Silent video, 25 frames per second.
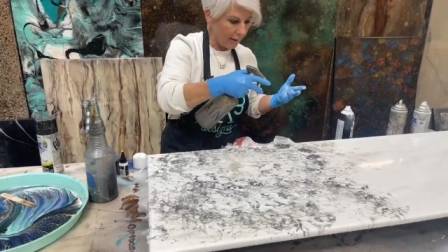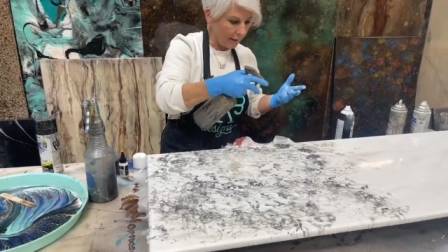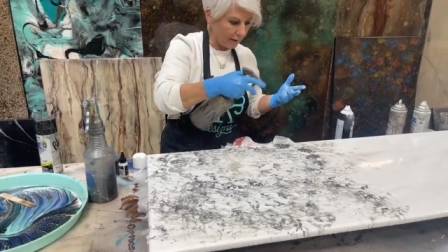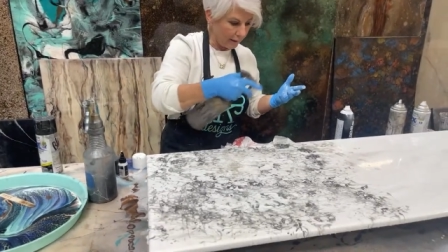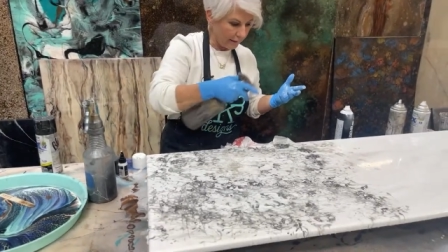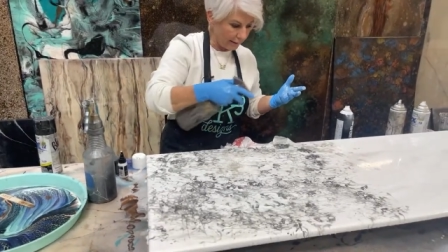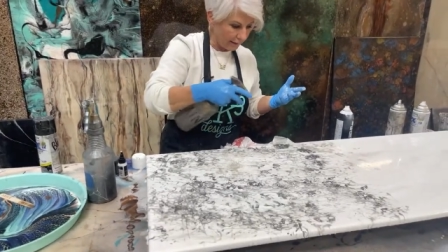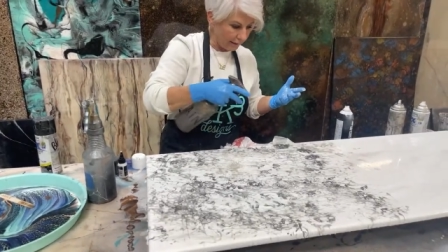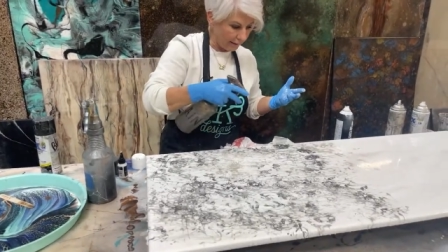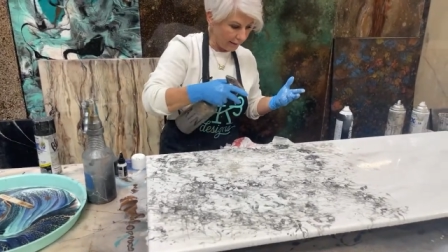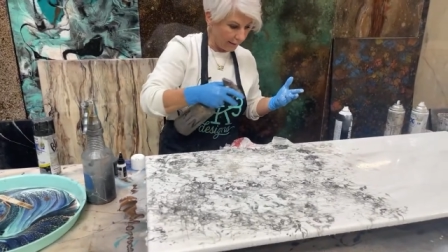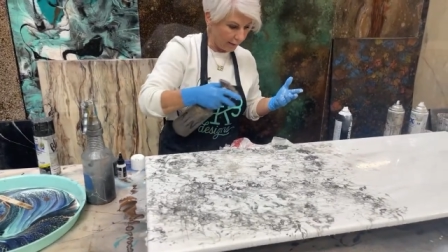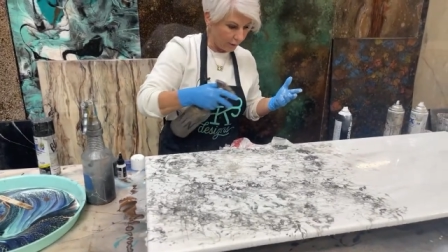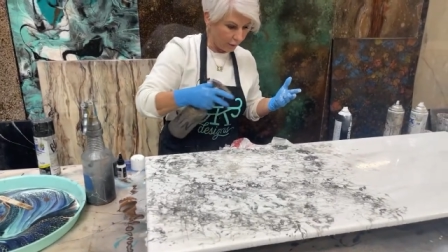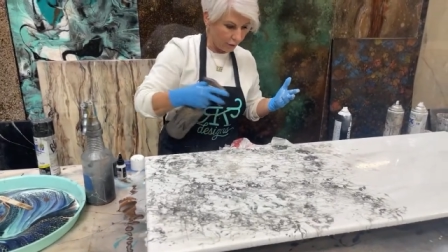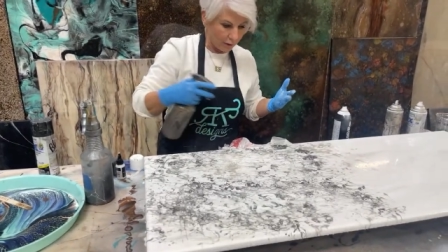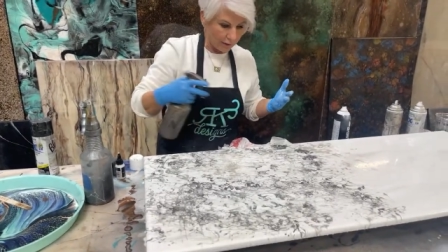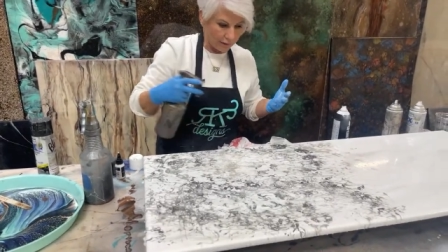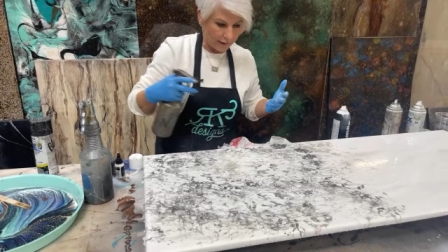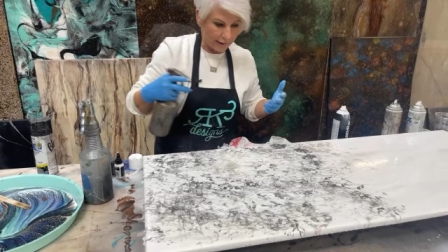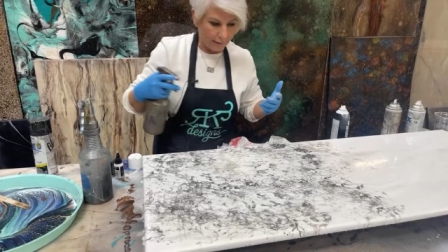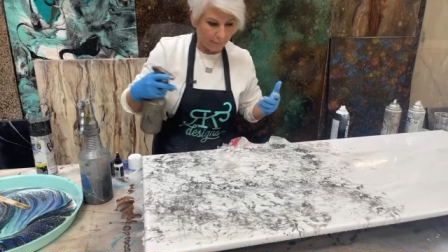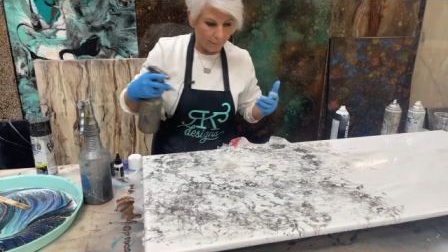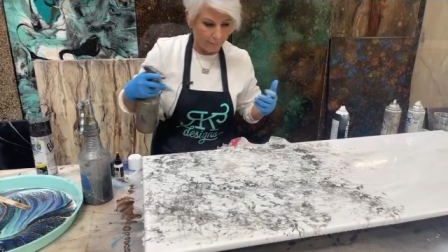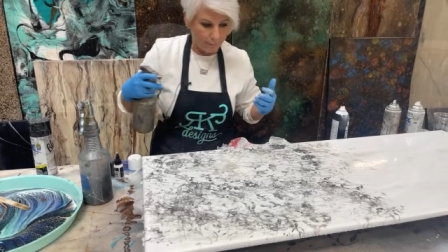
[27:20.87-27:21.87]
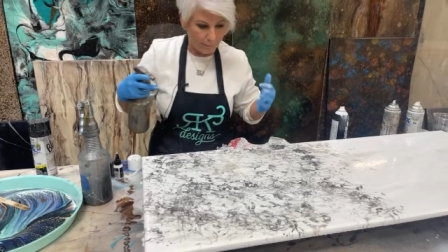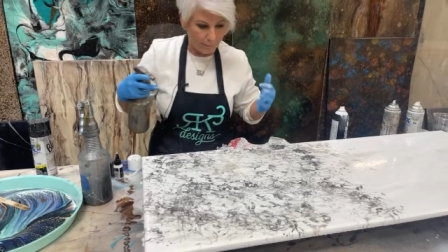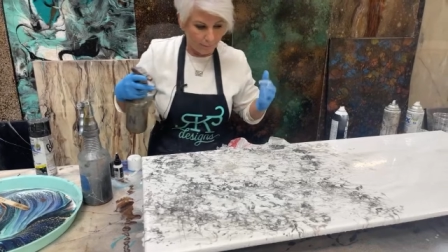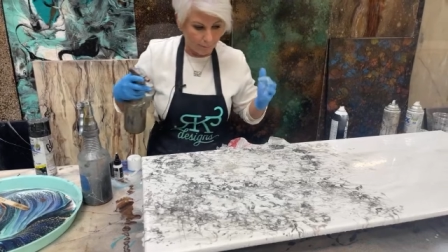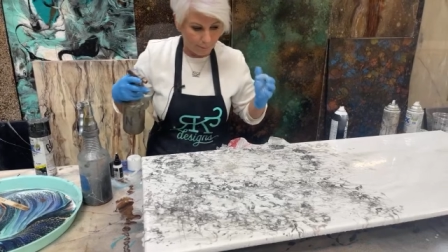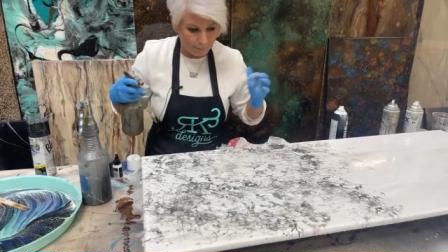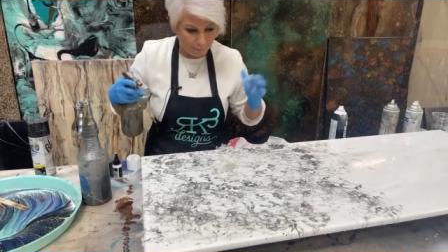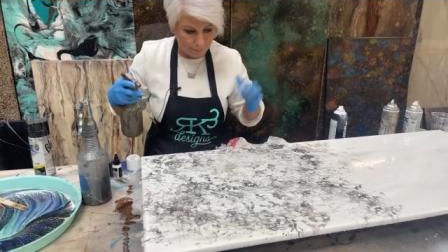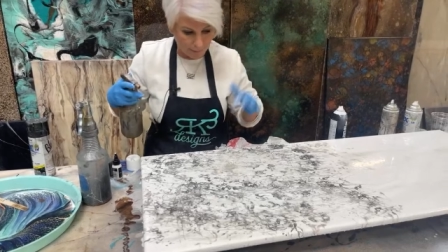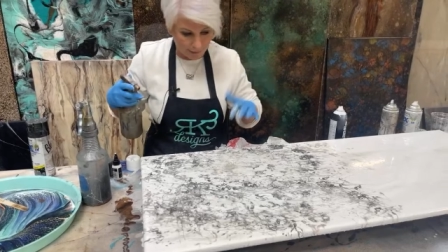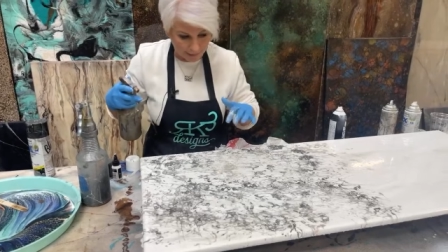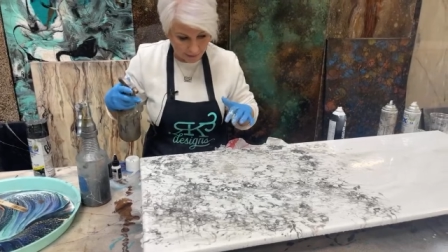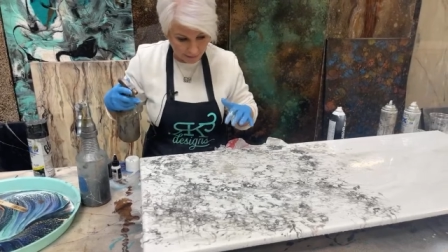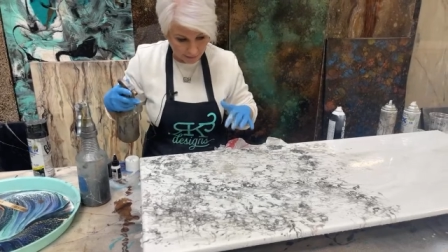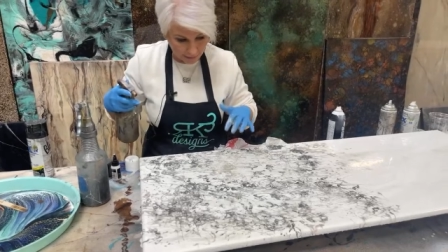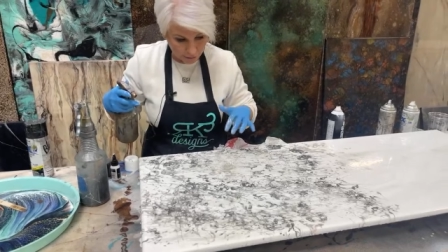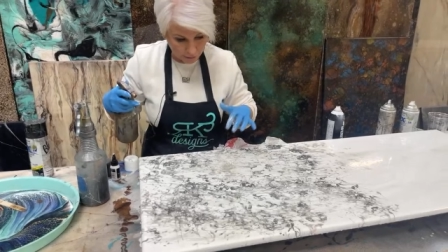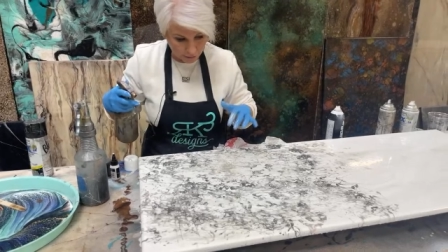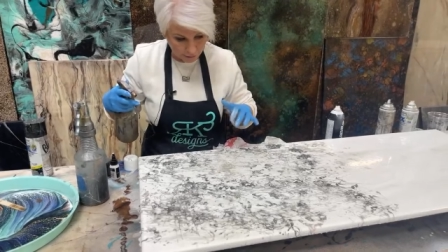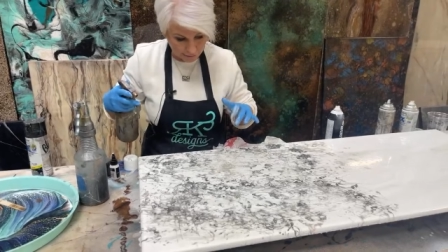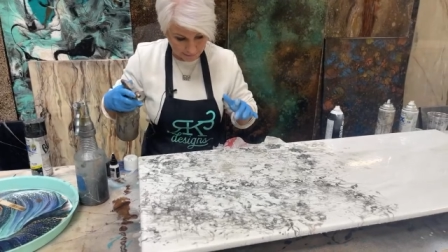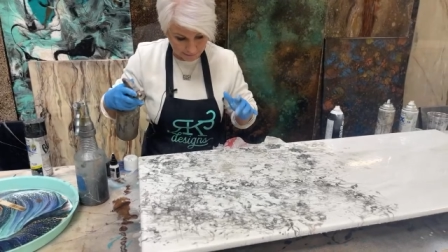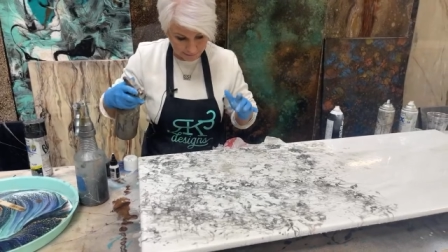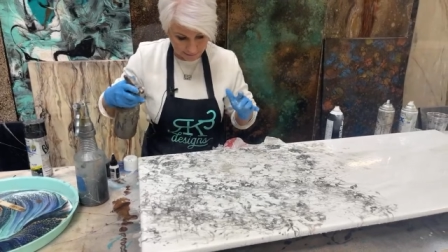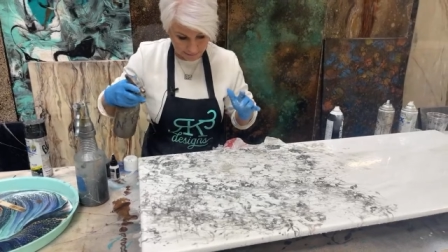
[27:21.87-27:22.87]
literally
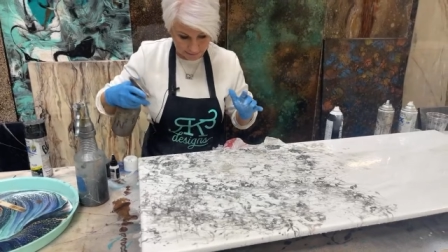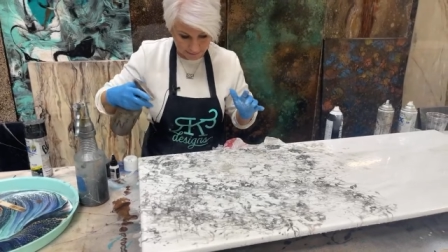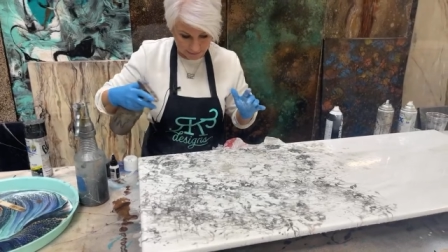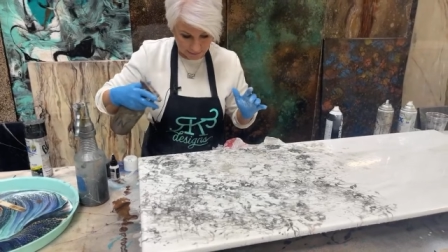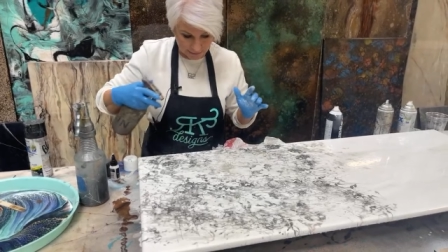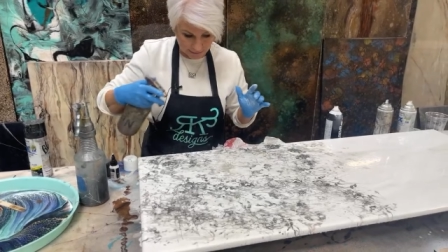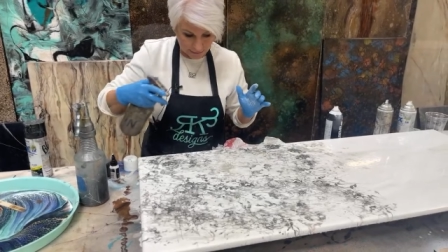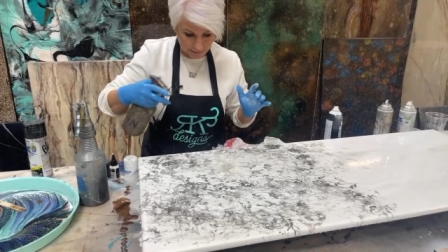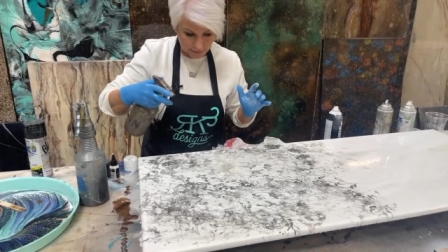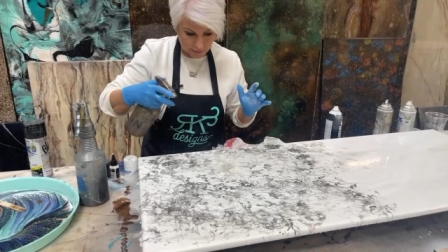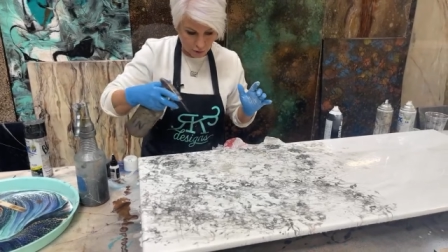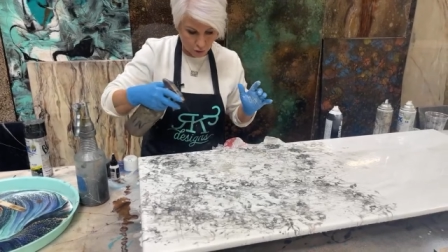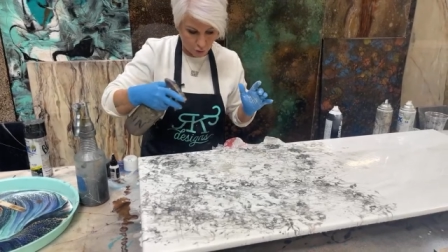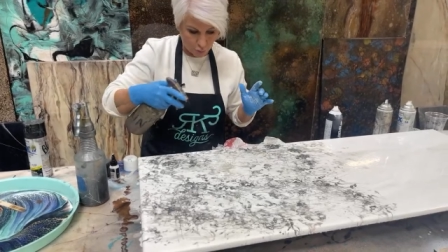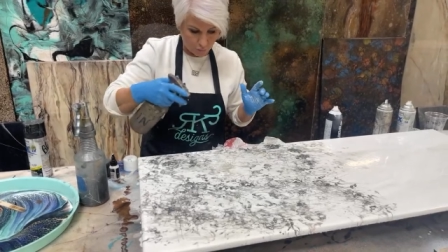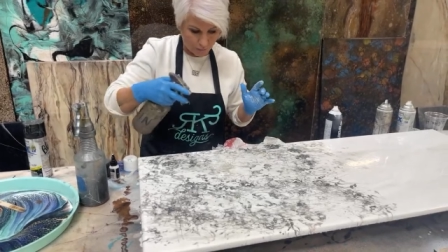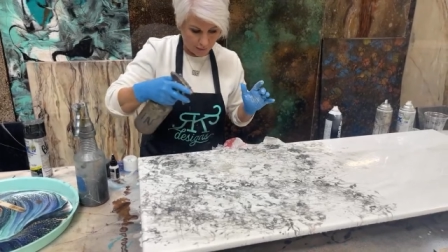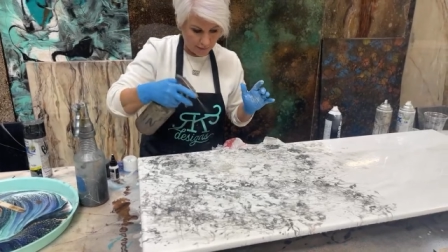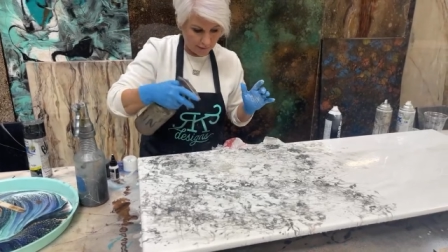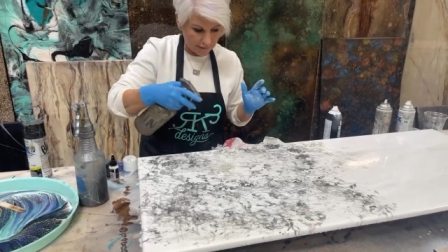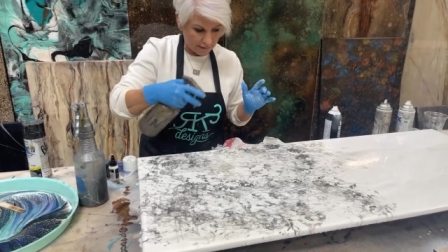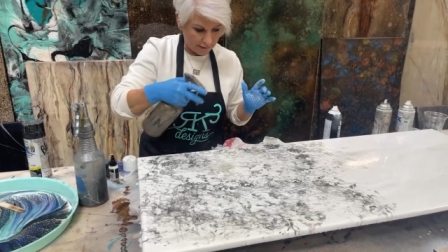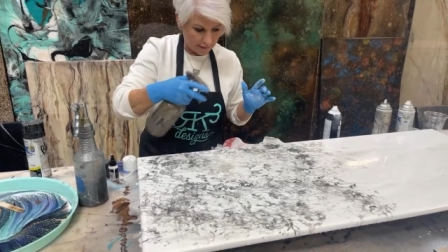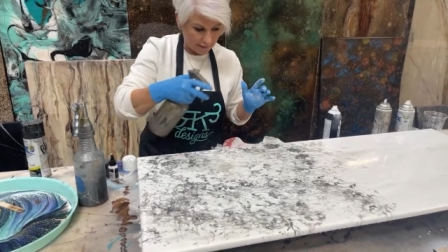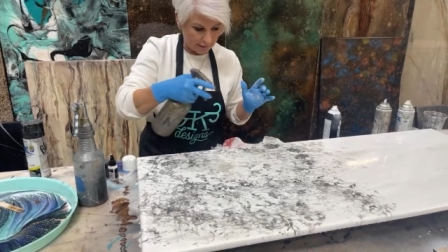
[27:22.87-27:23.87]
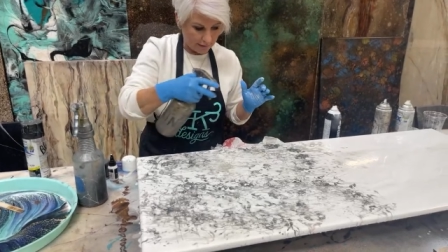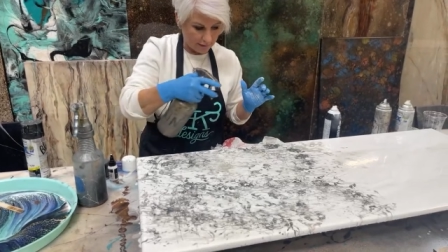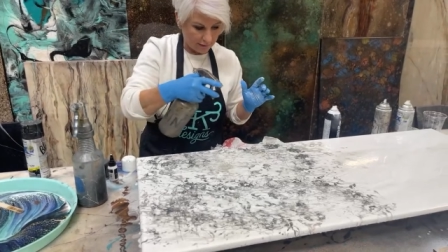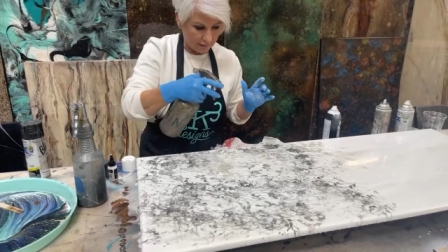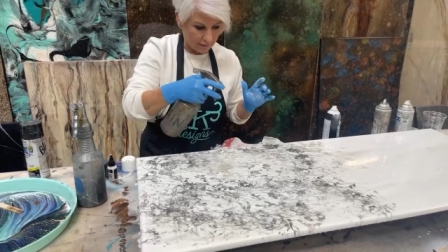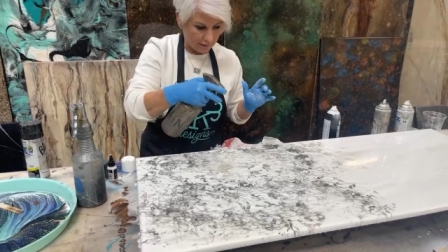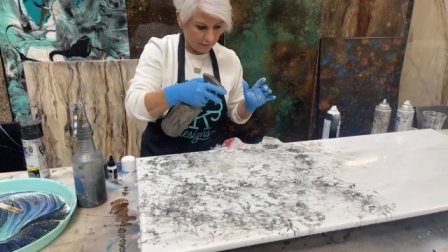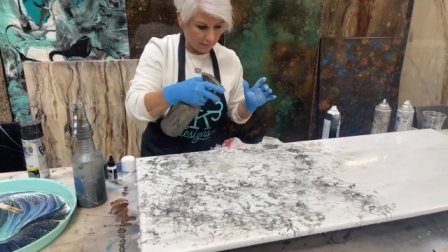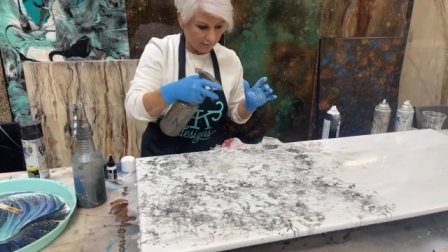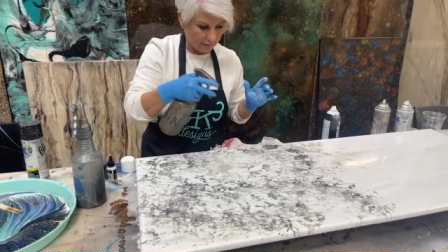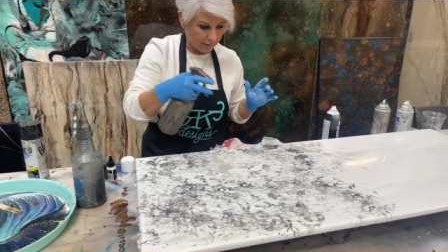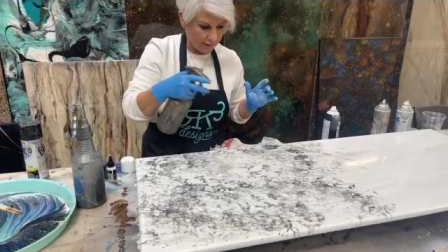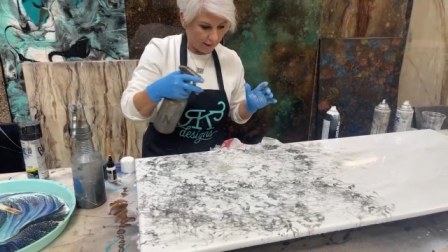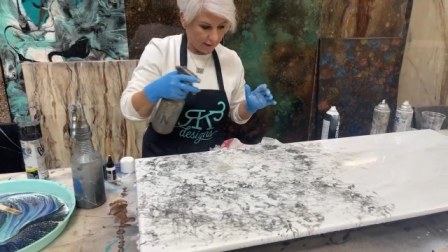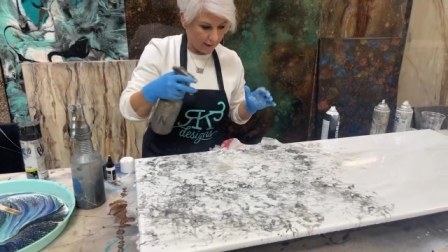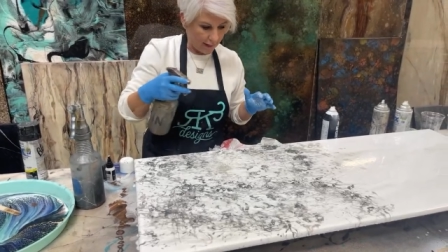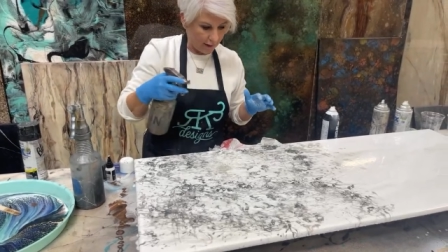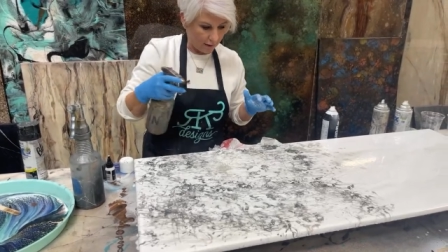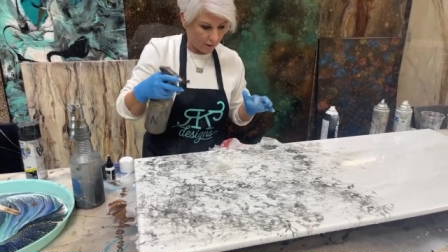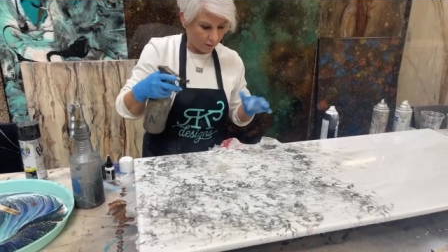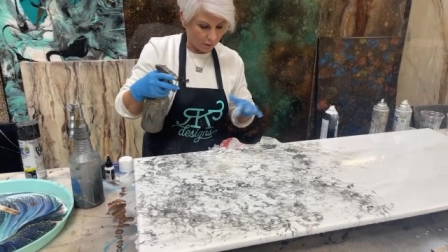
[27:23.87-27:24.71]
barely squeezing the,